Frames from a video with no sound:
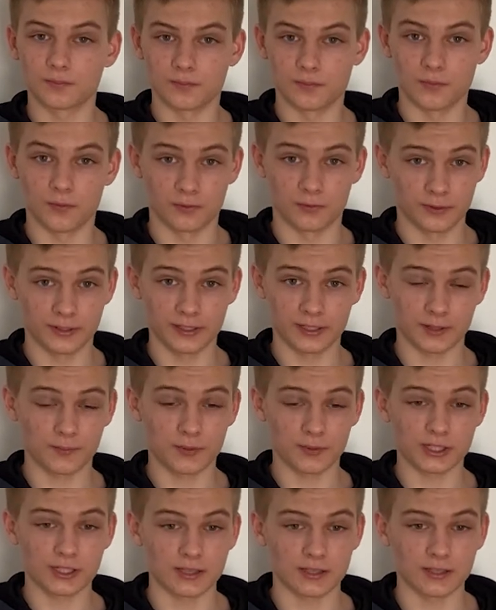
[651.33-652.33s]
really
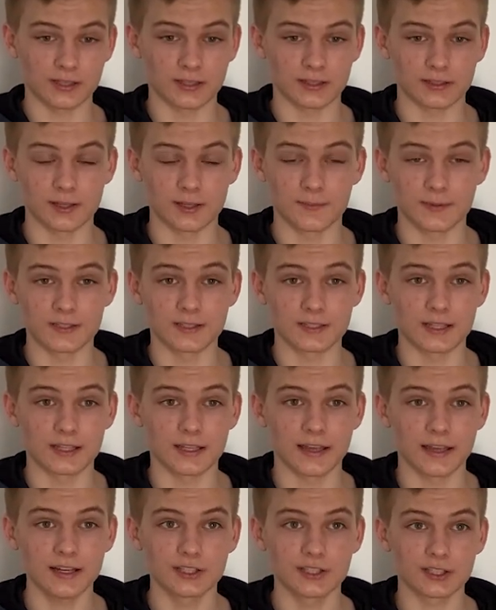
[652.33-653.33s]
pushing the limits of the
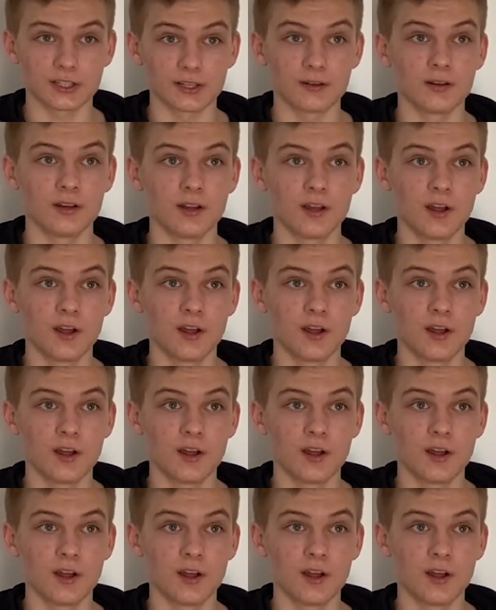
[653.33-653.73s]
engine,